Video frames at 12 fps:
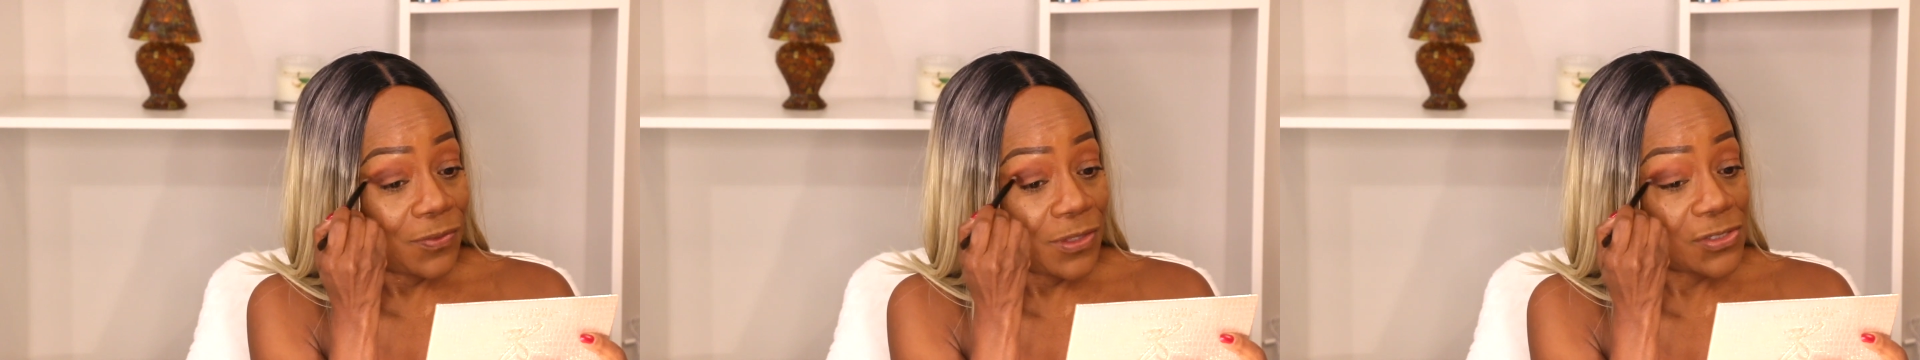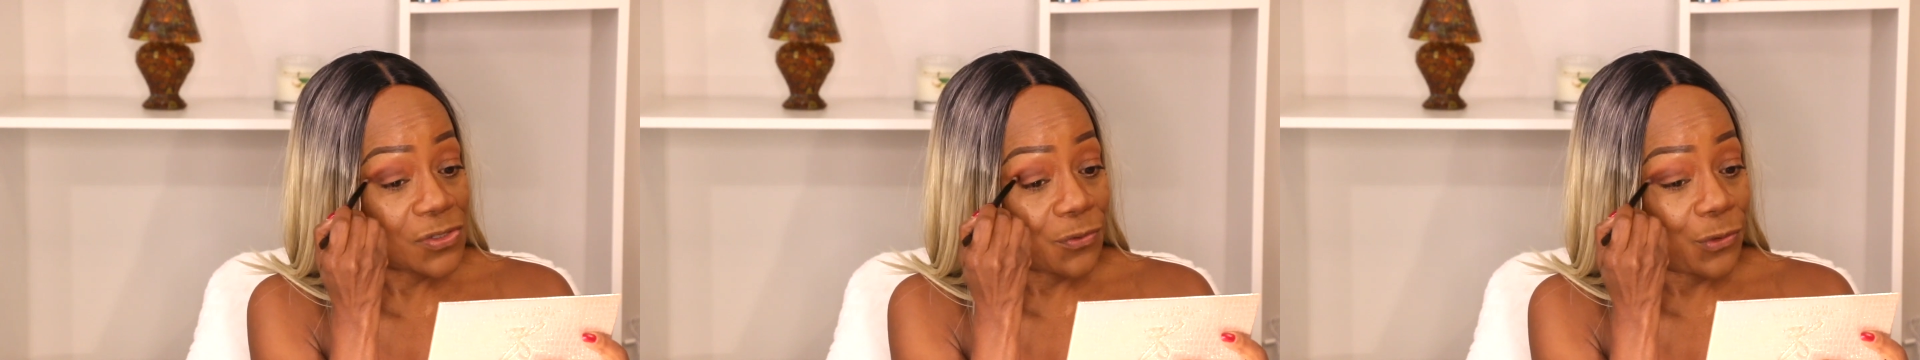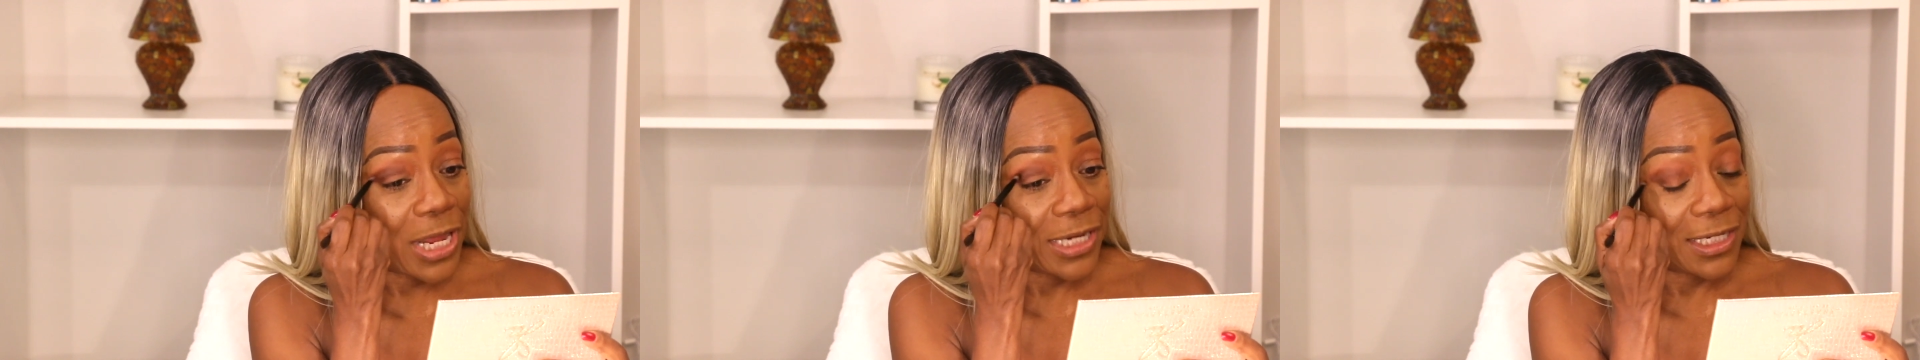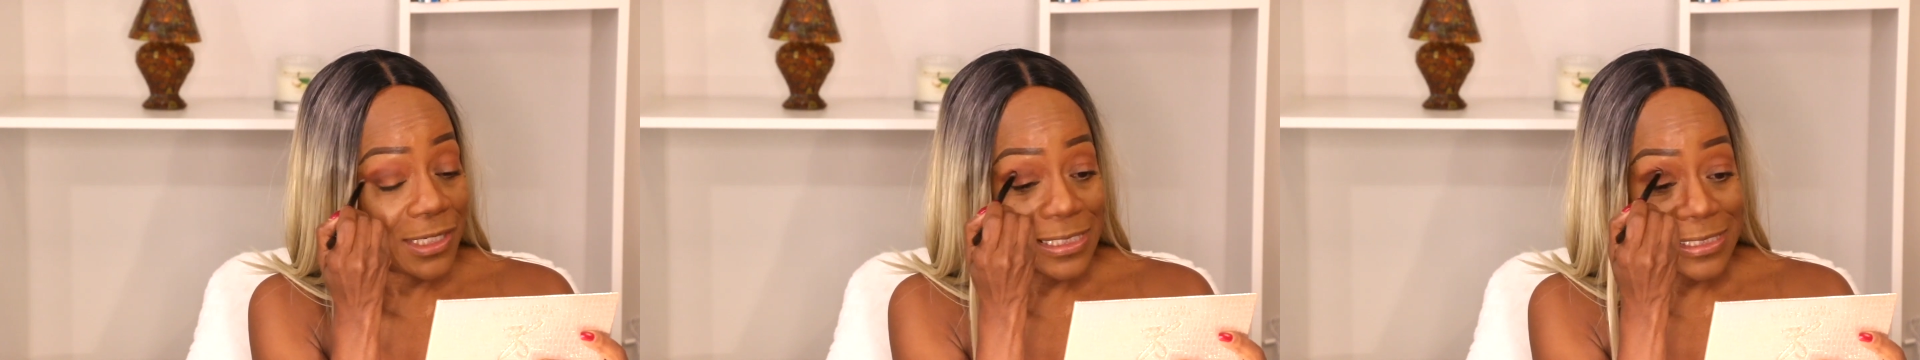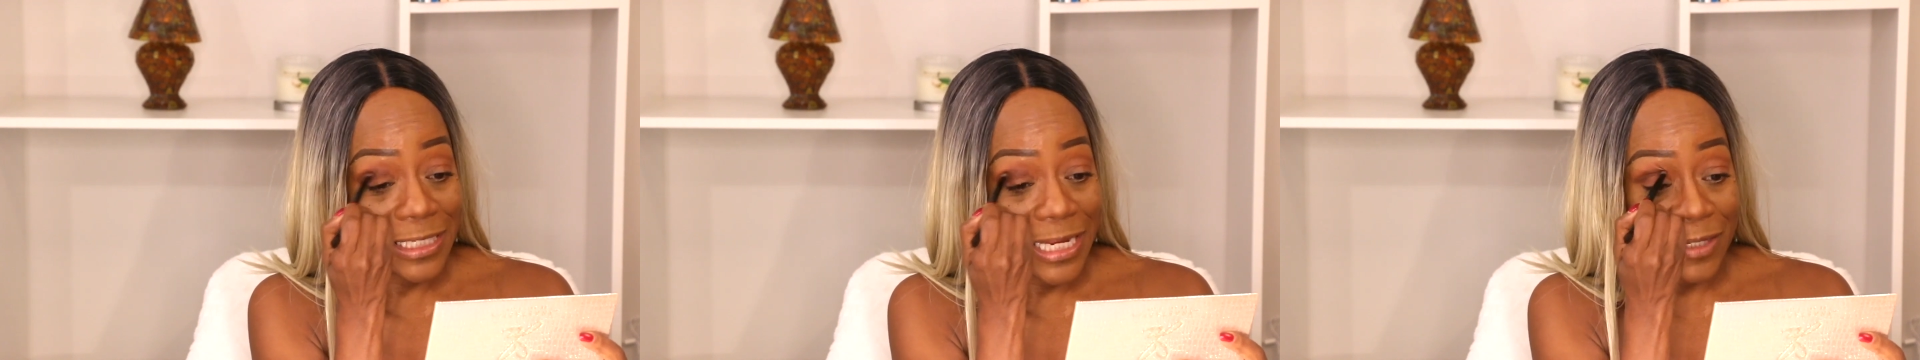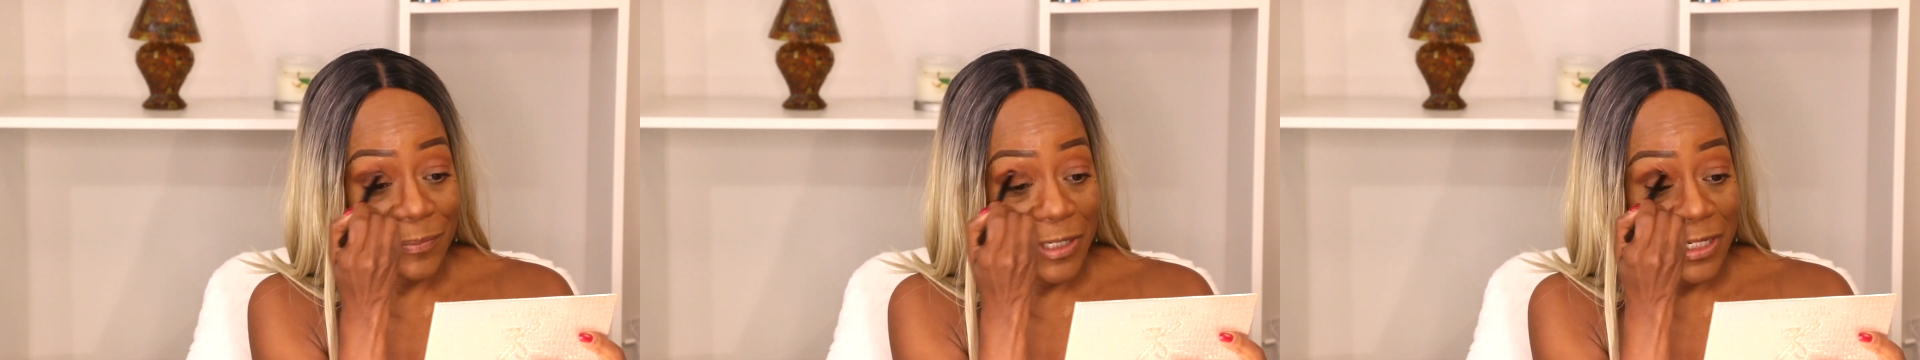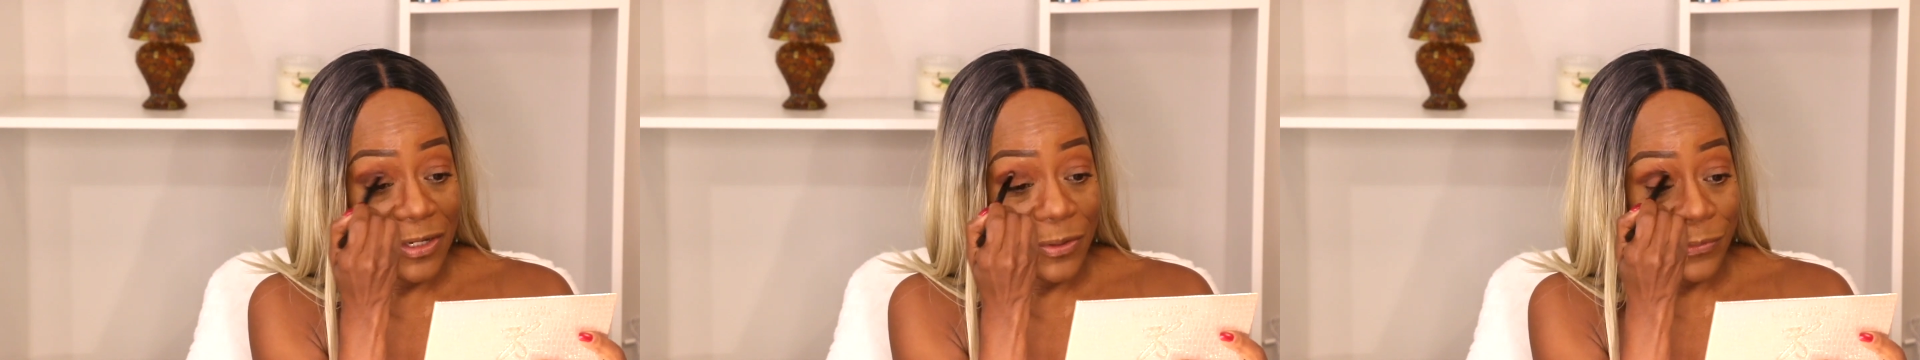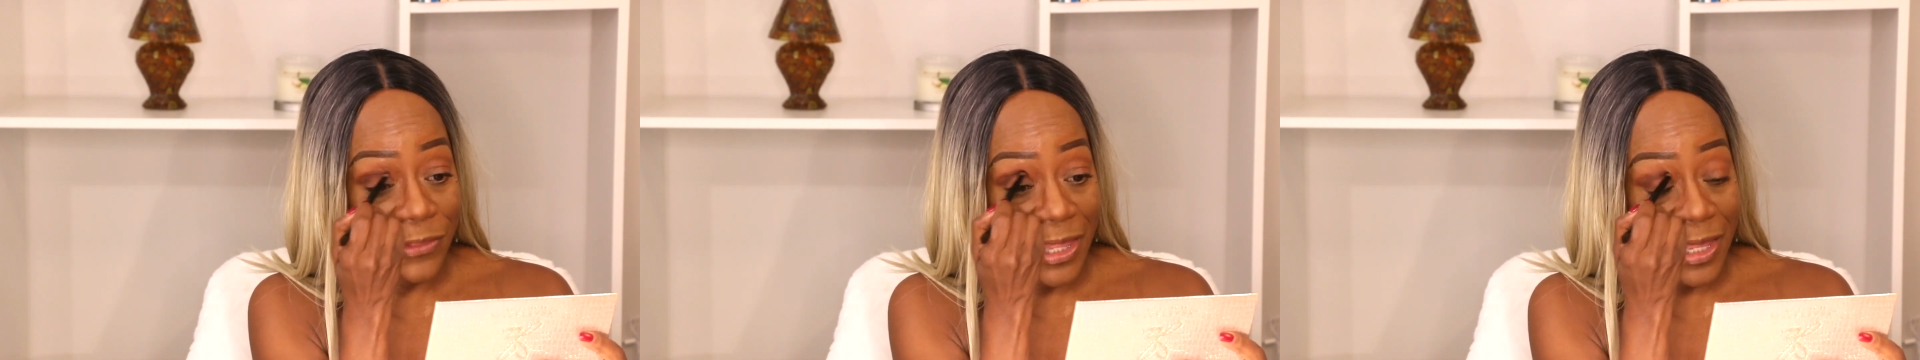this credit is letting me
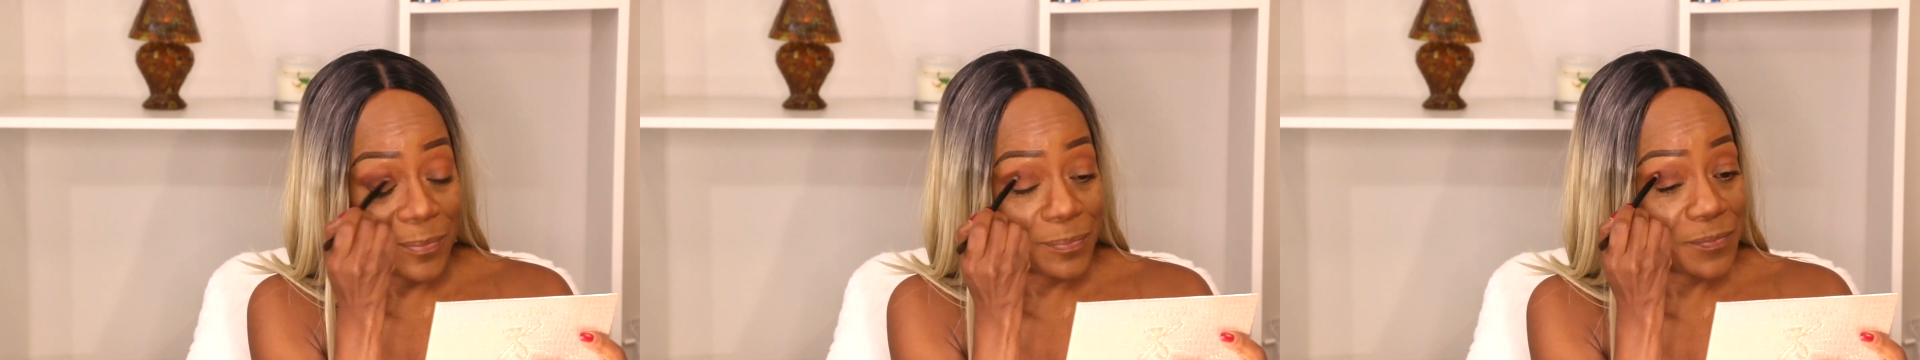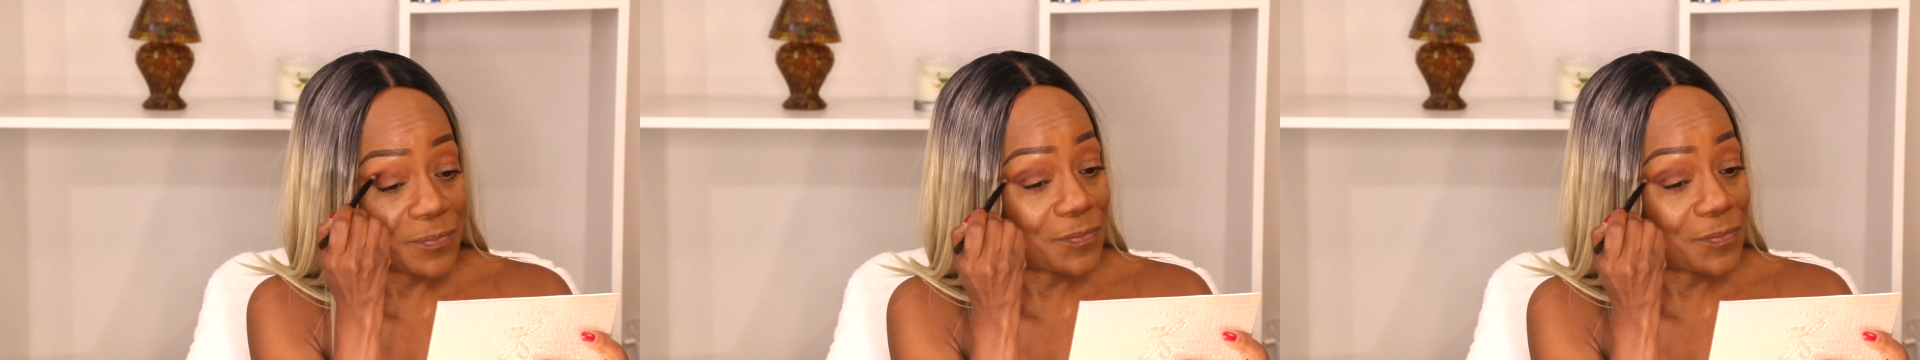know that.